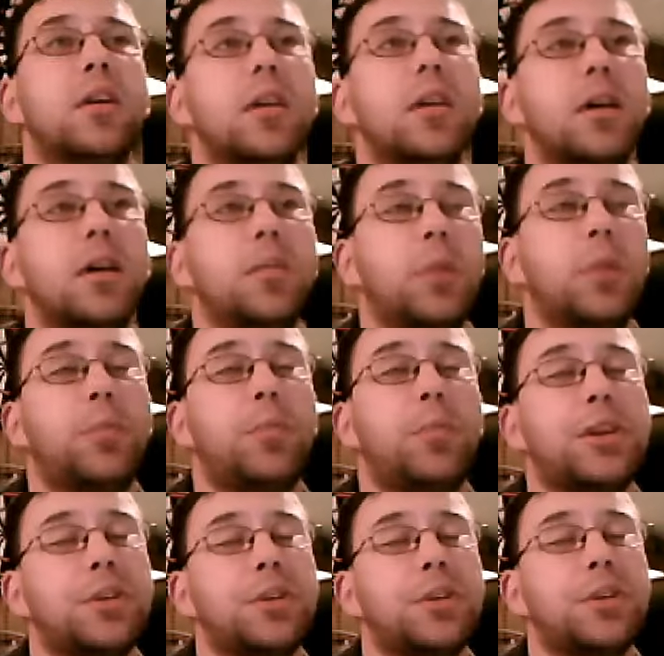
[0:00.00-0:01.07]
blood
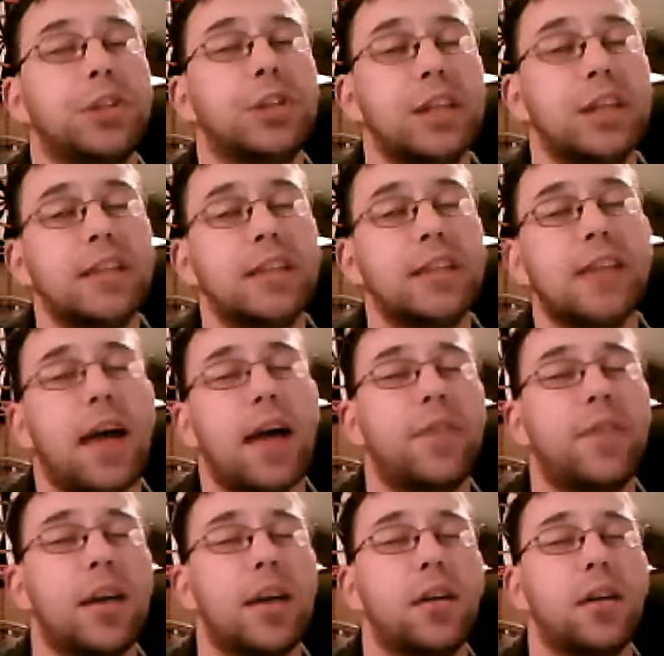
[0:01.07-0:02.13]
pressure machines have
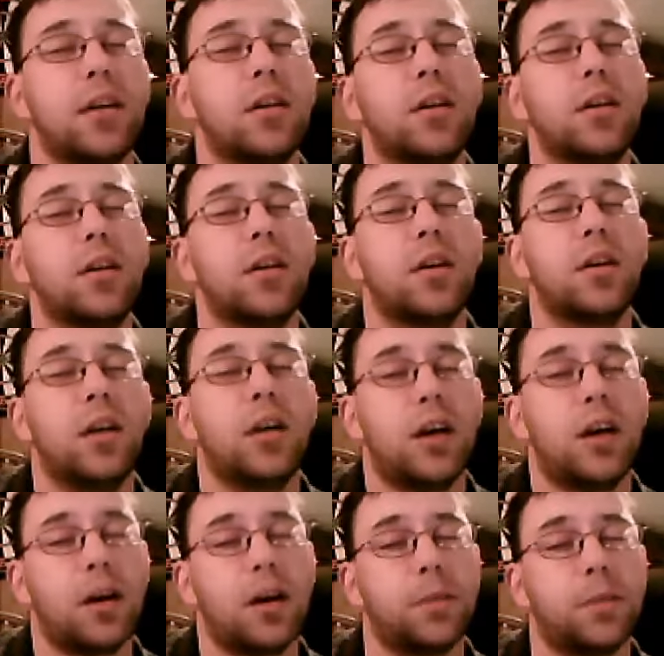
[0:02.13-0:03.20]
a
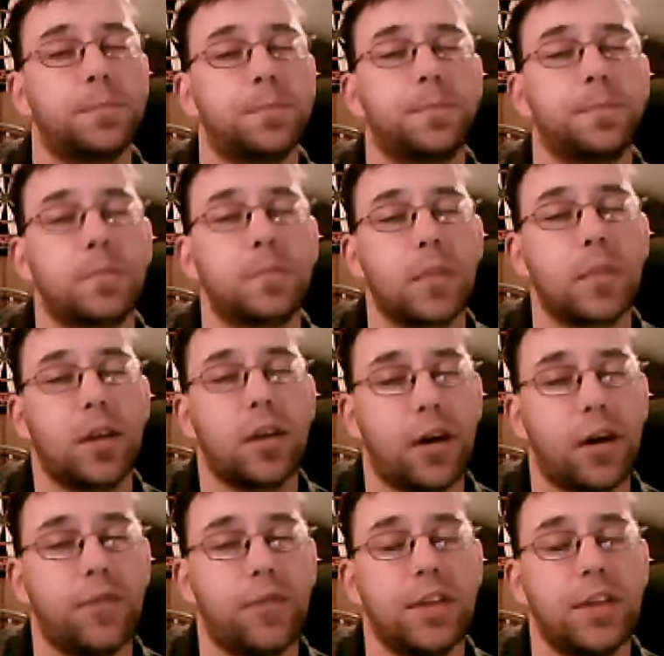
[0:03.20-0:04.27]

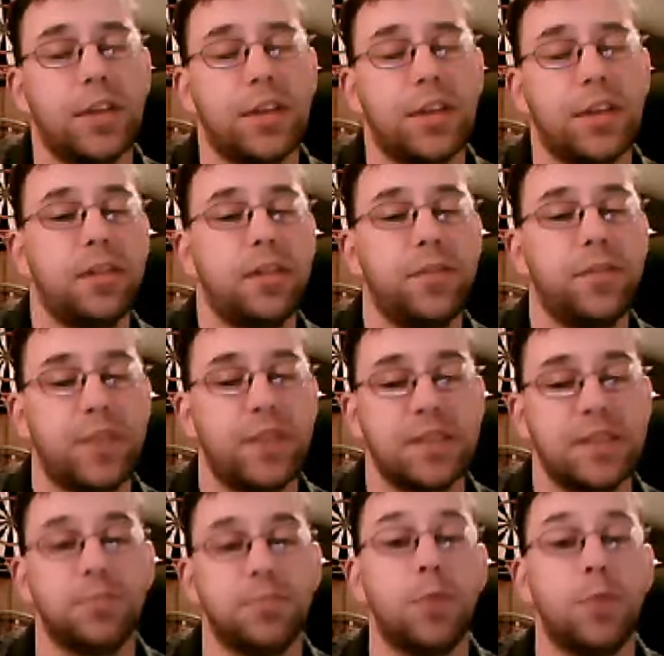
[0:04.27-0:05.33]
cuff that generally fits
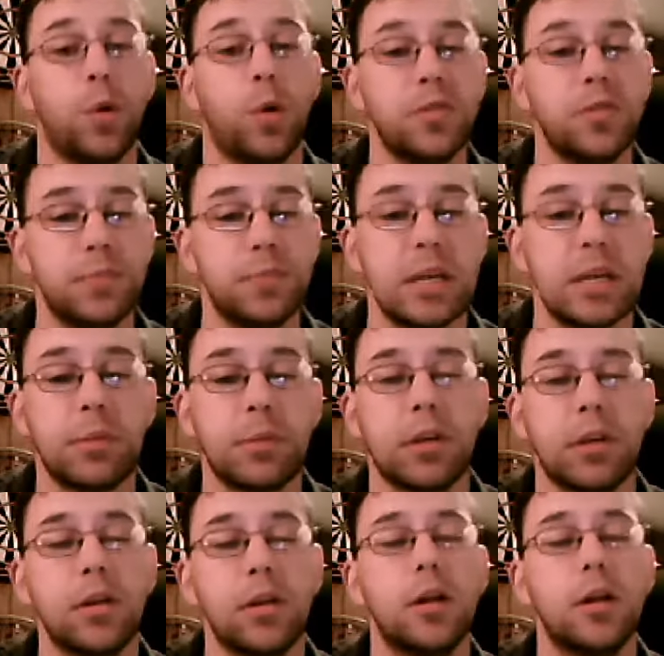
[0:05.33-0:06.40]
most people,
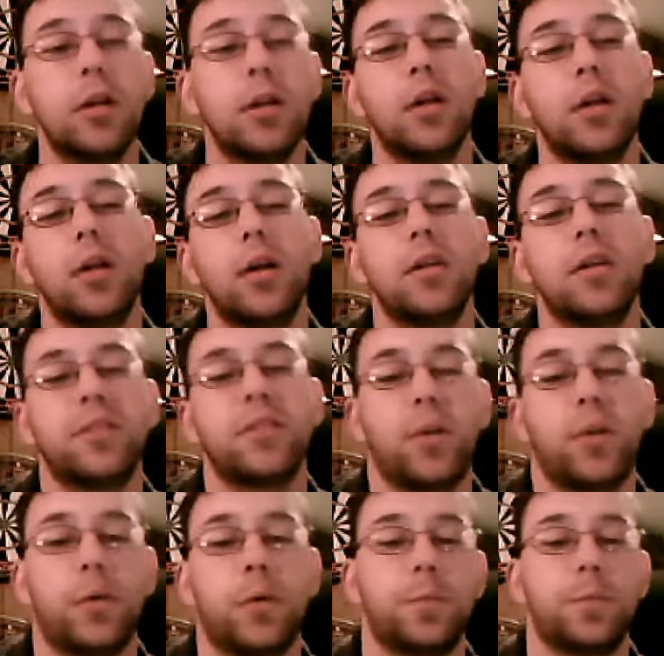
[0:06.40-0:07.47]

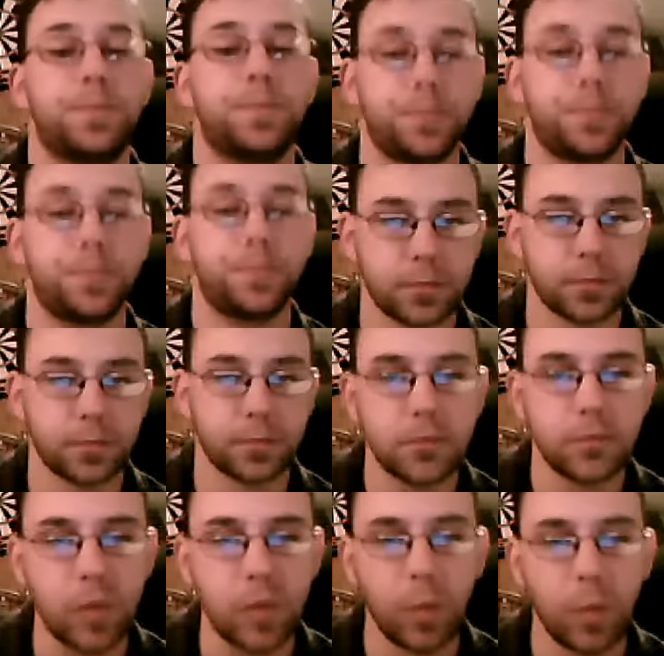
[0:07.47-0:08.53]
so
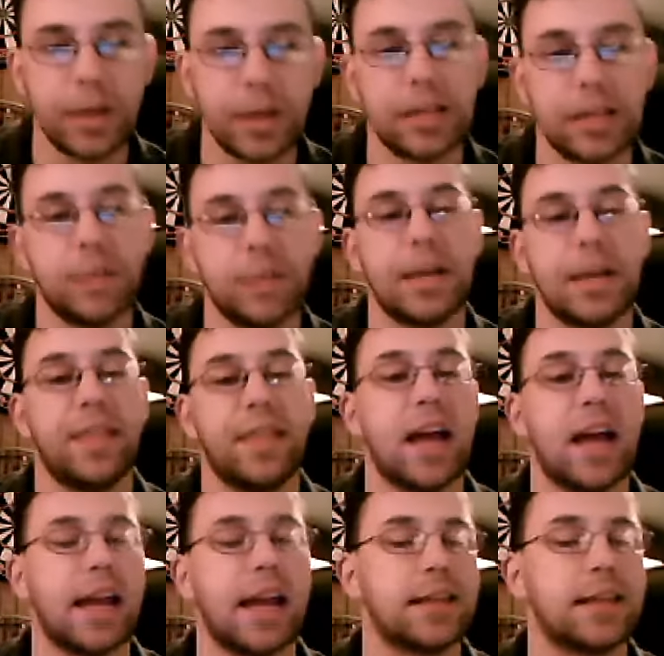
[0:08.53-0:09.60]
we can eliminate that
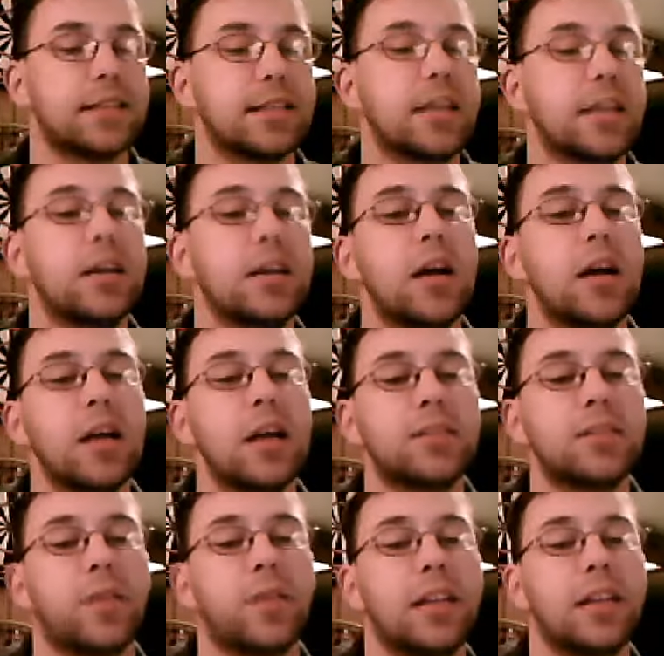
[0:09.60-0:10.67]
answer. So
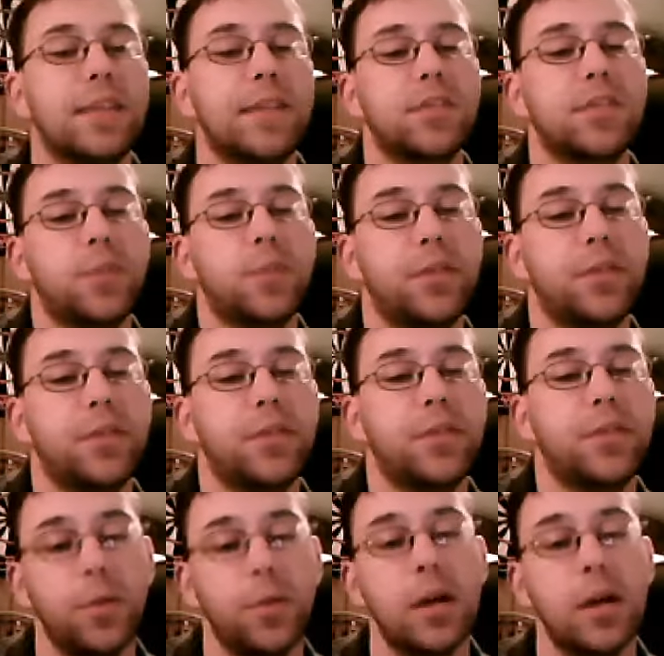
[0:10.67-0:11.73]
that leaves us with
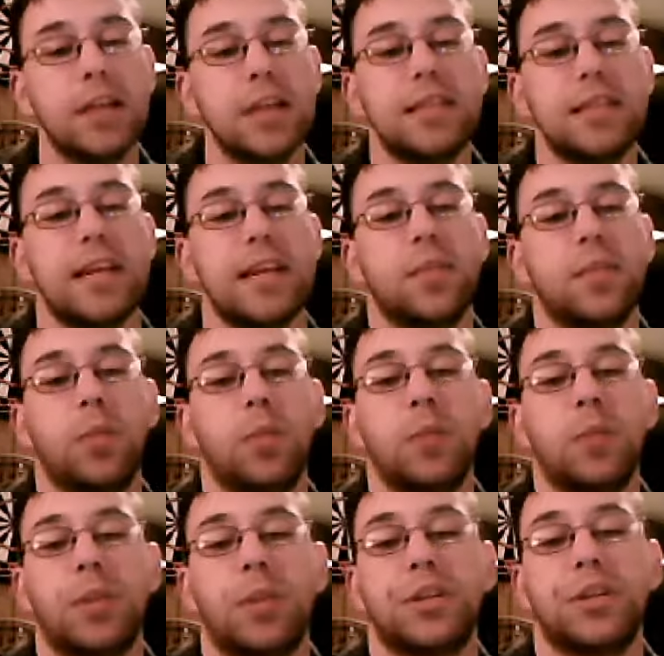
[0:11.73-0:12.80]
2, take the blood
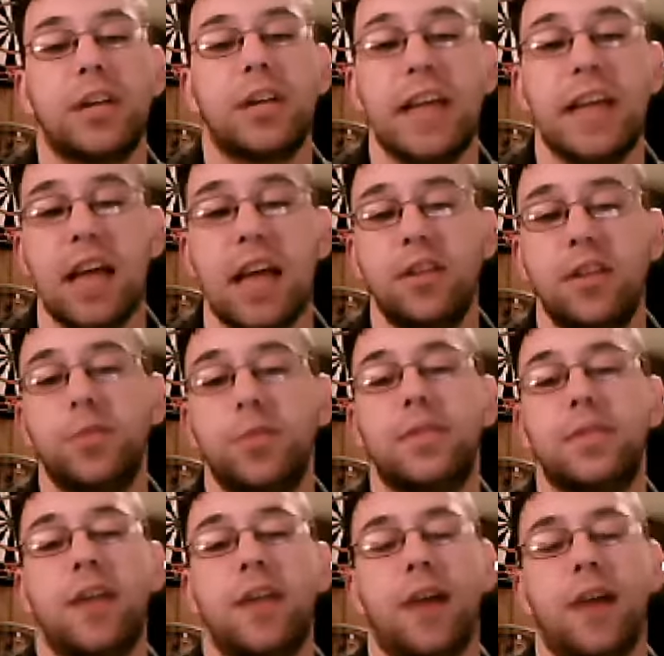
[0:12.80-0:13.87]
pressure again using
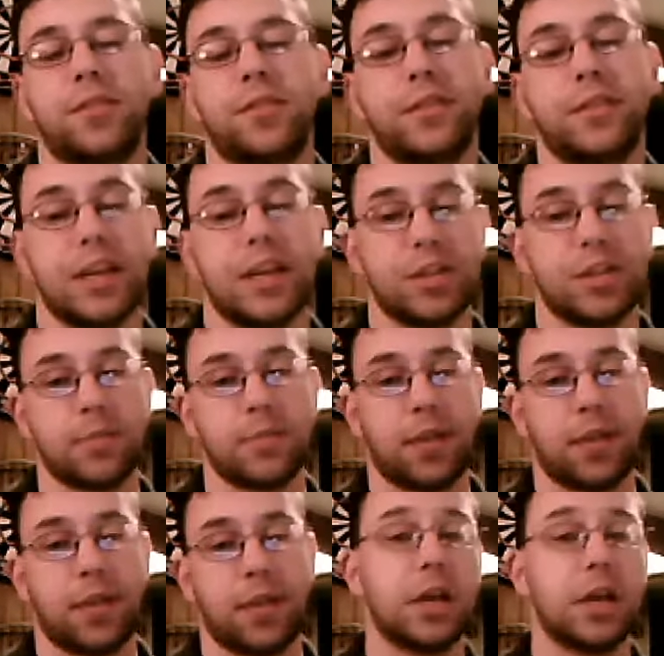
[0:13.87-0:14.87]
the auscultation method.